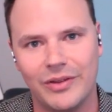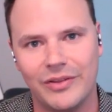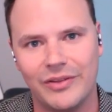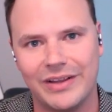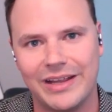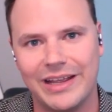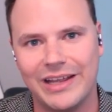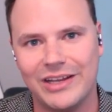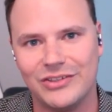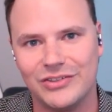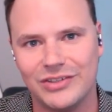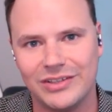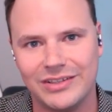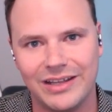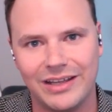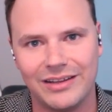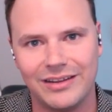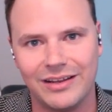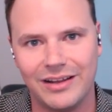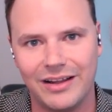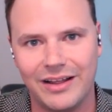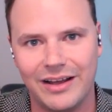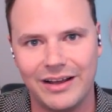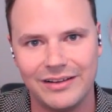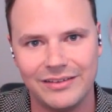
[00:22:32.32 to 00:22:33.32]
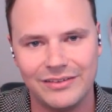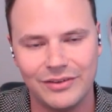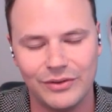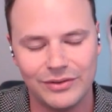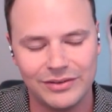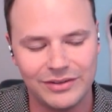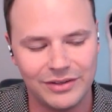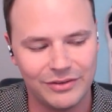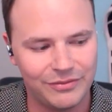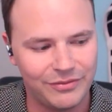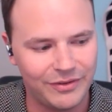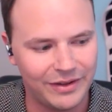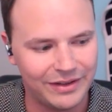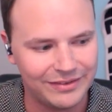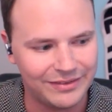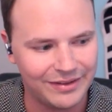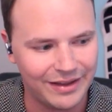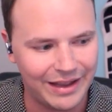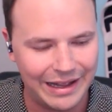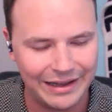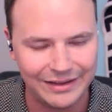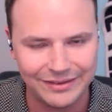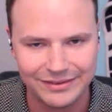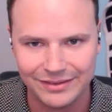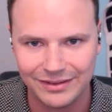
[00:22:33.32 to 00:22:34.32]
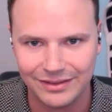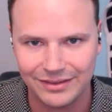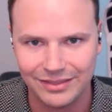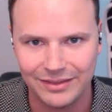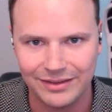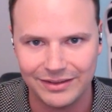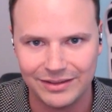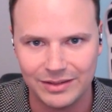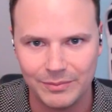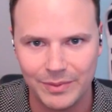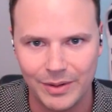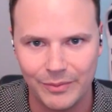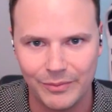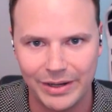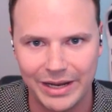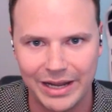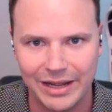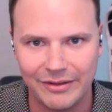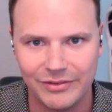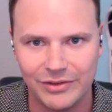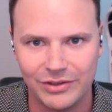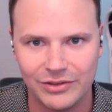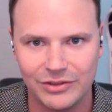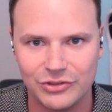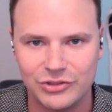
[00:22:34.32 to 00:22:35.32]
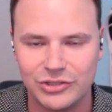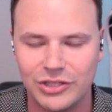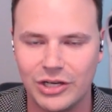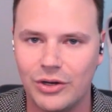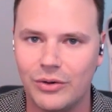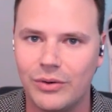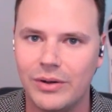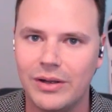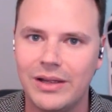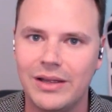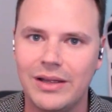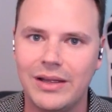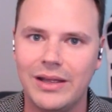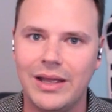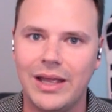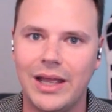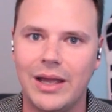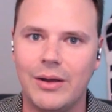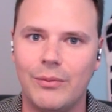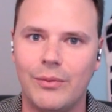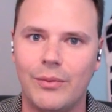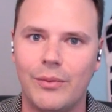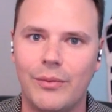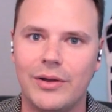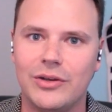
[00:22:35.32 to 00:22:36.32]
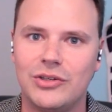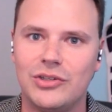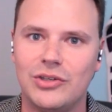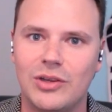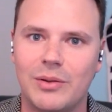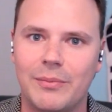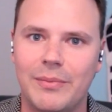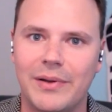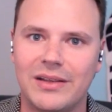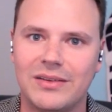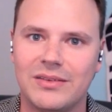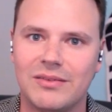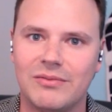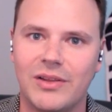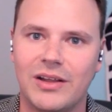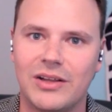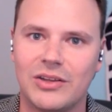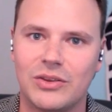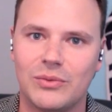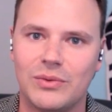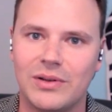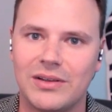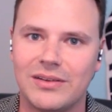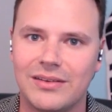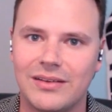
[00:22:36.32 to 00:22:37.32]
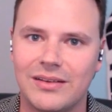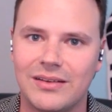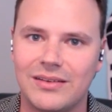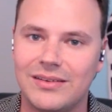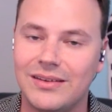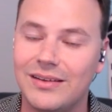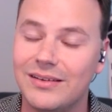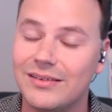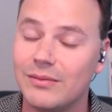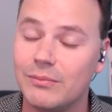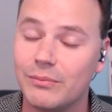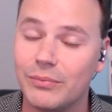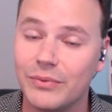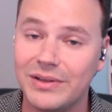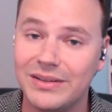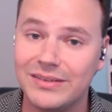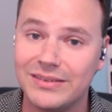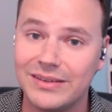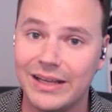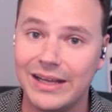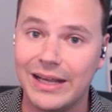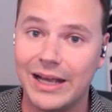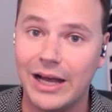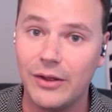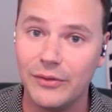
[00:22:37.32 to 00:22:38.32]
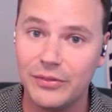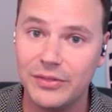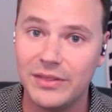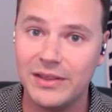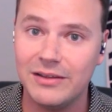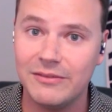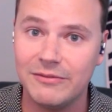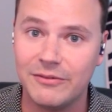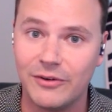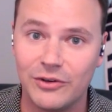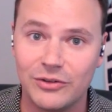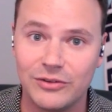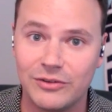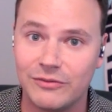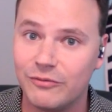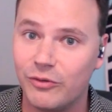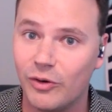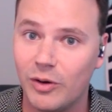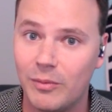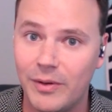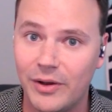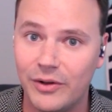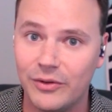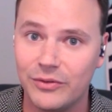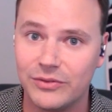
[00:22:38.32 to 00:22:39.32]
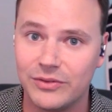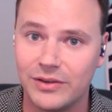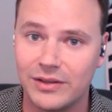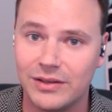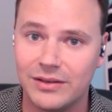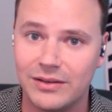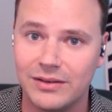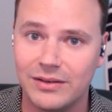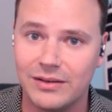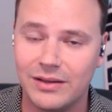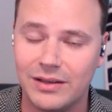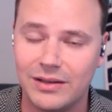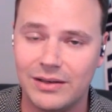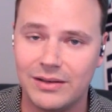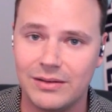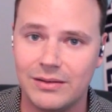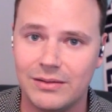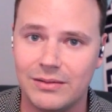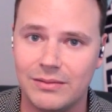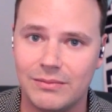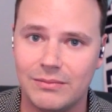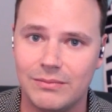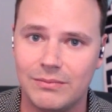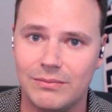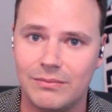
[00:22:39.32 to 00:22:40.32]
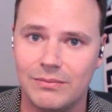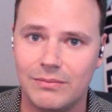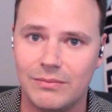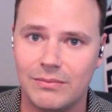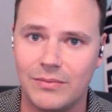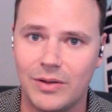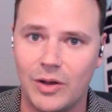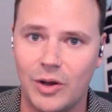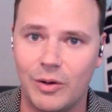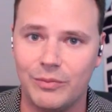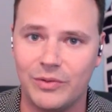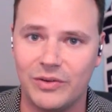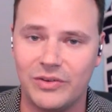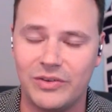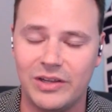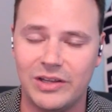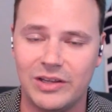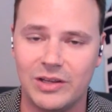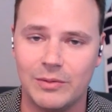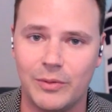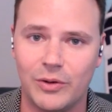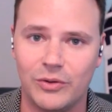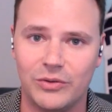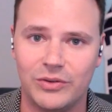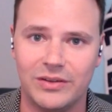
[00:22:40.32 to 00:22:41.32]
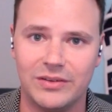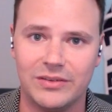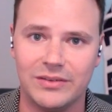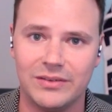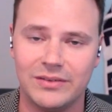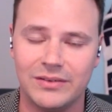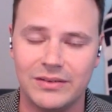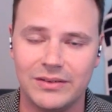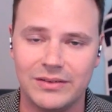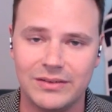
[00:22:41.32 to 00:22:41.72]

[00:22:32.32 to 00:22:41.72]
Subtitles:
relegation down the line. So it's a fantastic thing to be able to have you on the show, and we wish you the best of luck the rest of the season. Please stay healthy first and foremost, and hope to see you in the postseason.